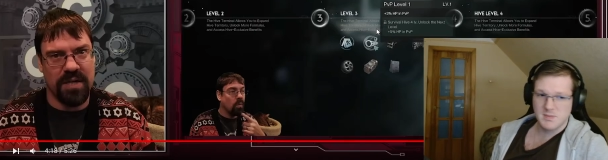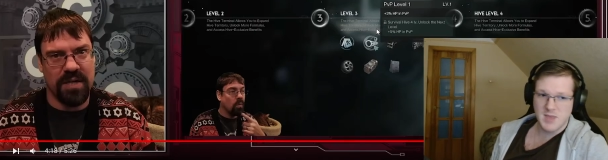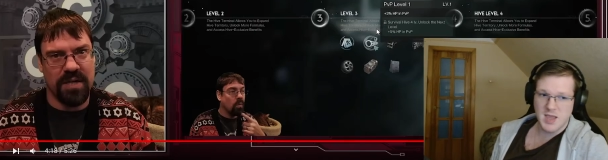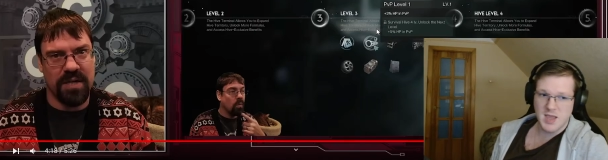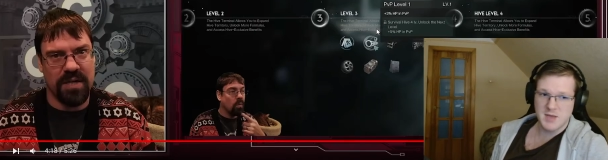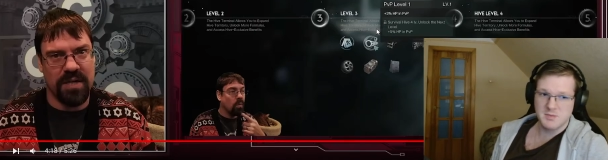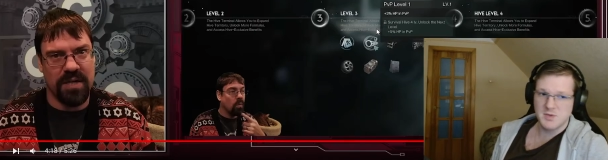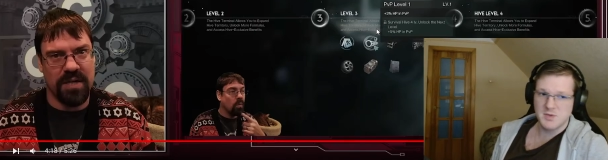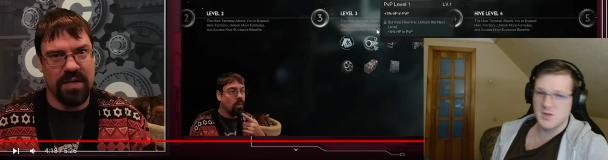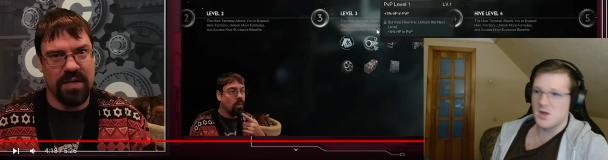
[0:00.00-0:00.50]

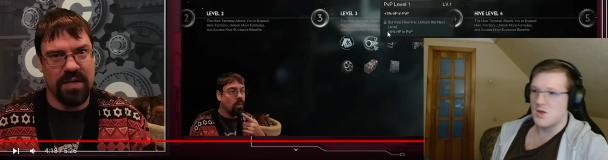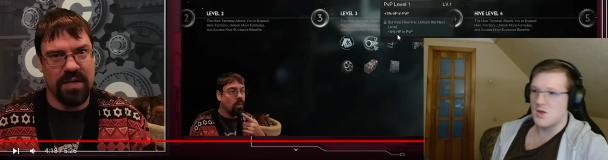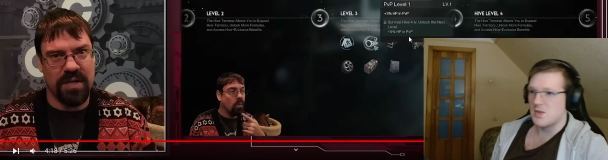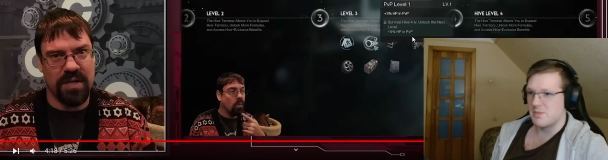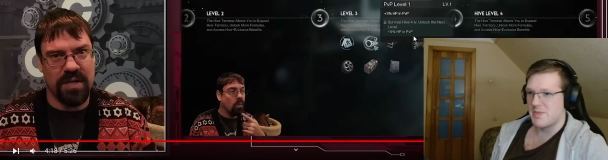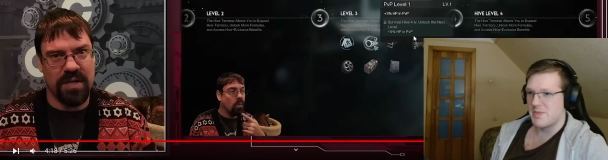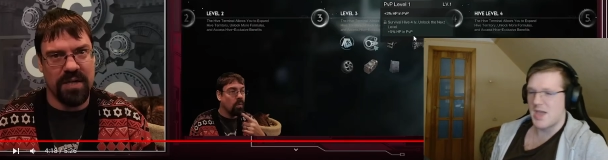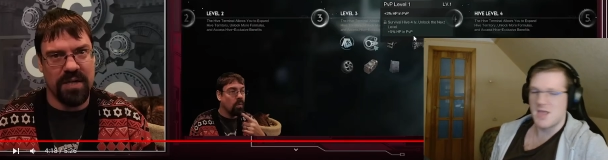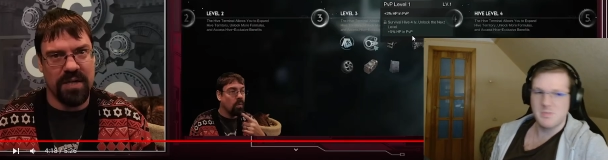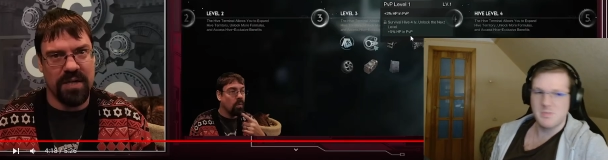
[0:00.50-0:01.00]
Speaker 1: and, you know, the
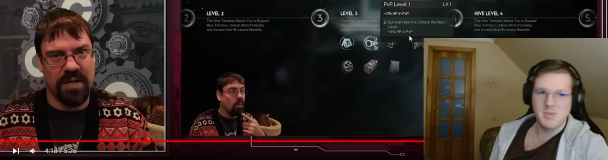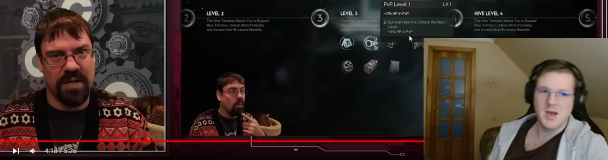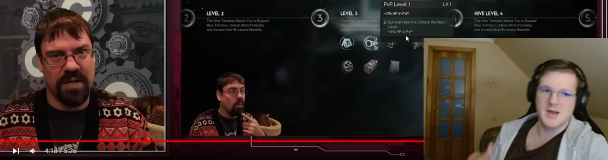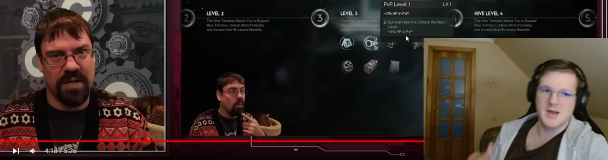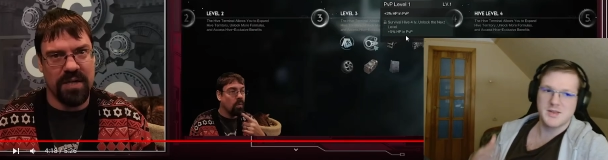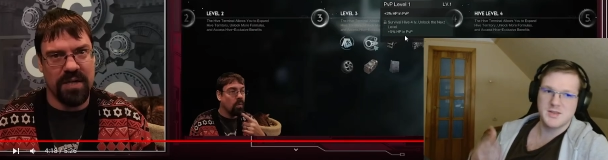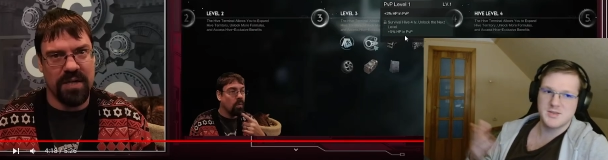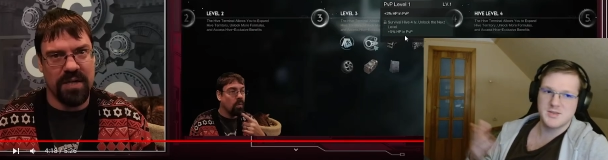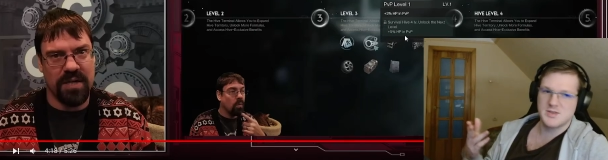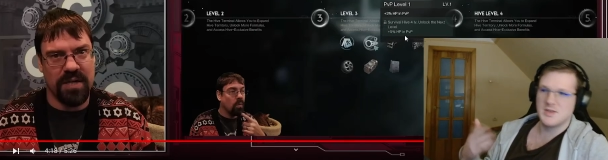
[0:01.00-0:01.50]
bad
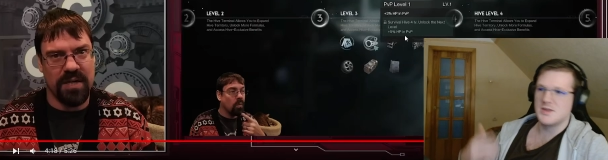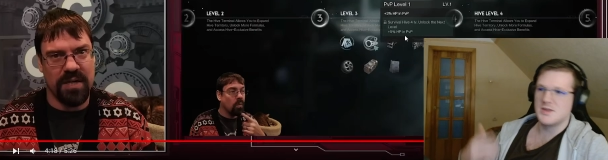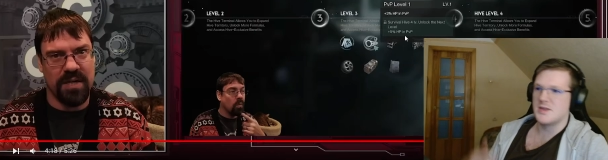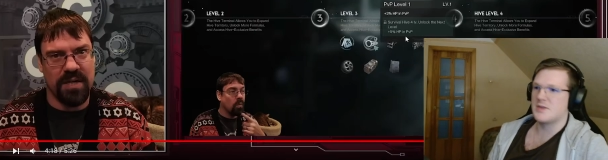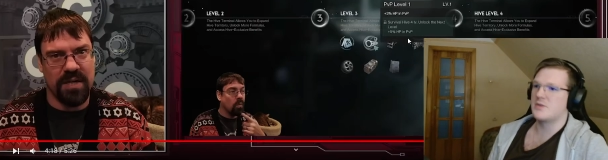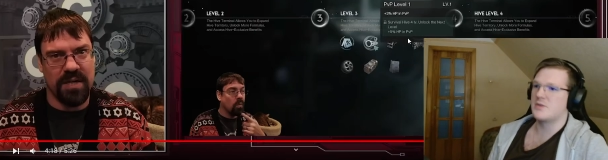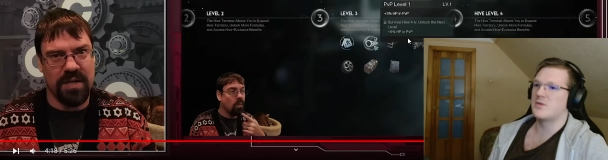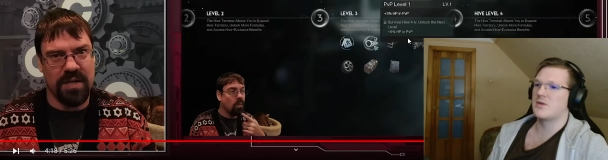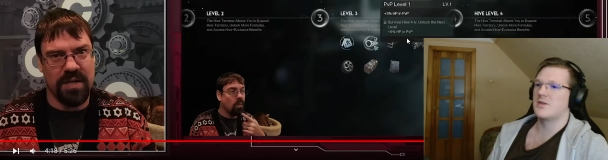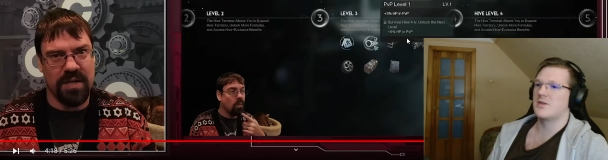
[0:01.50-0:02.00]
part is that they
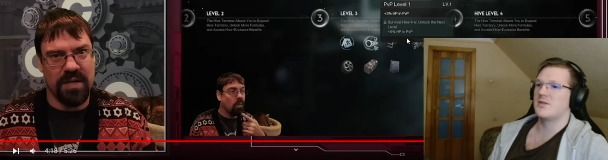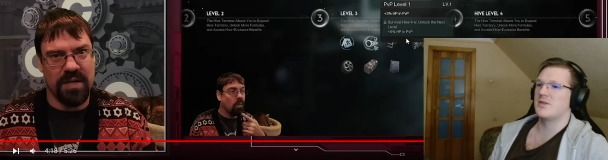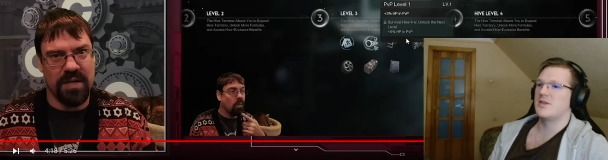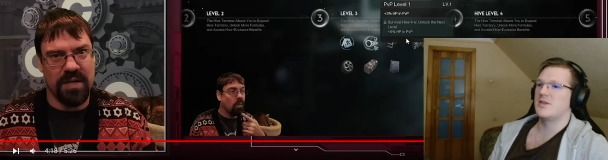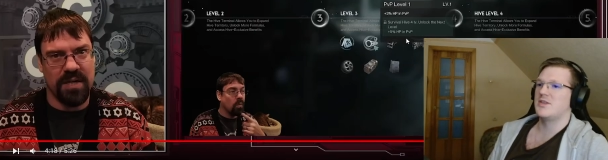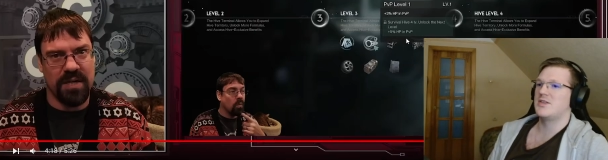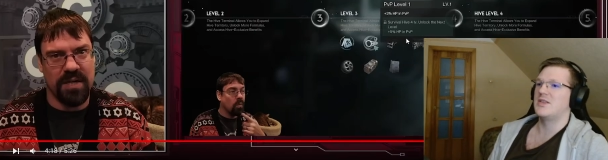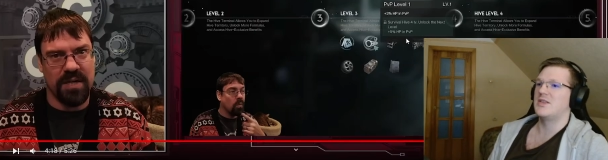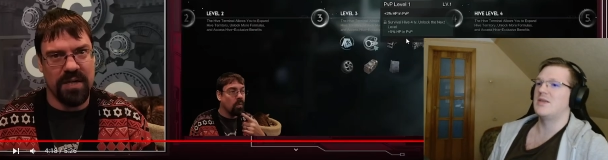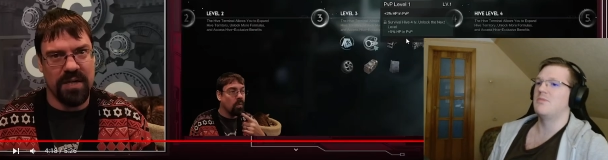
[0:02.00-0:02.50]

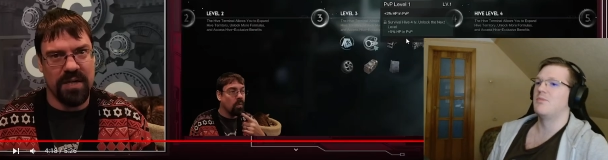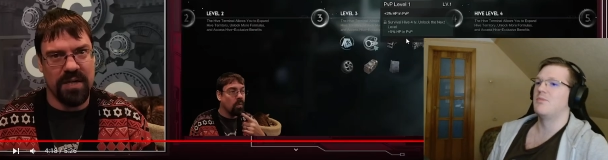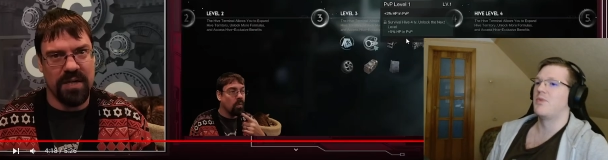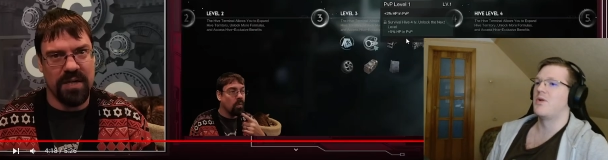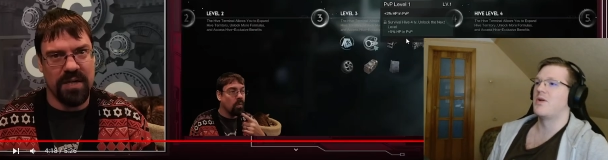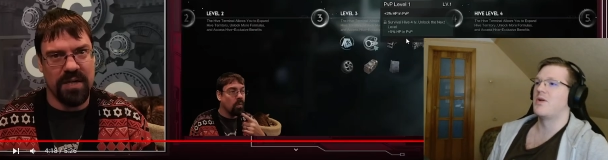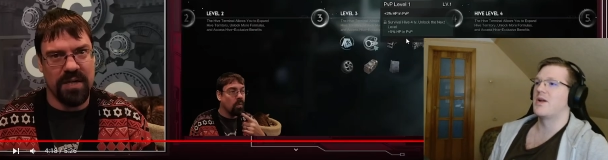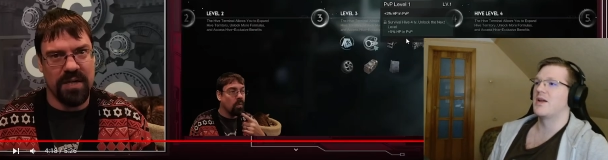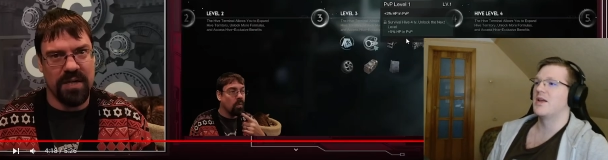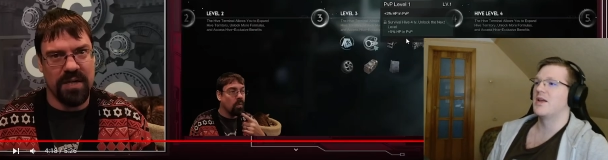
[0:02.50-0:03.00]
currently seem
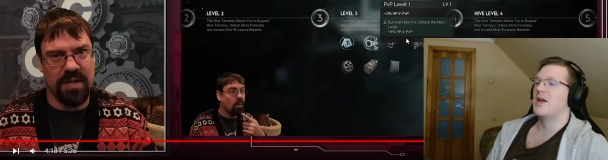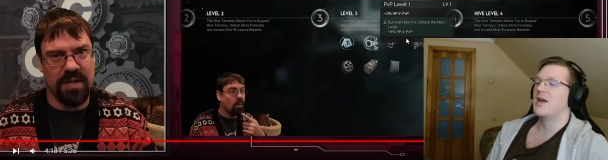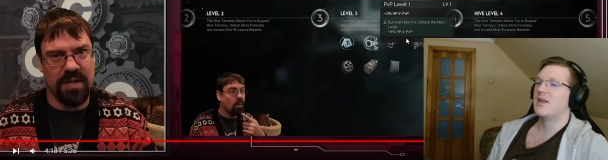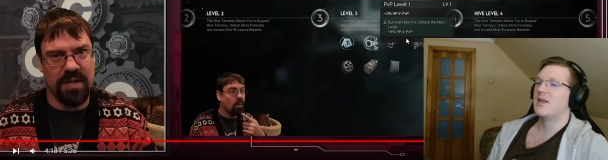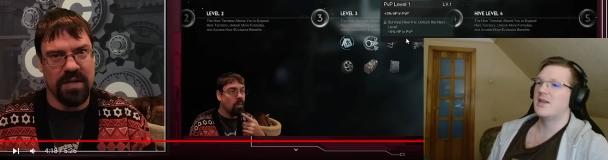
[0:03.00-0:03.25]
boring.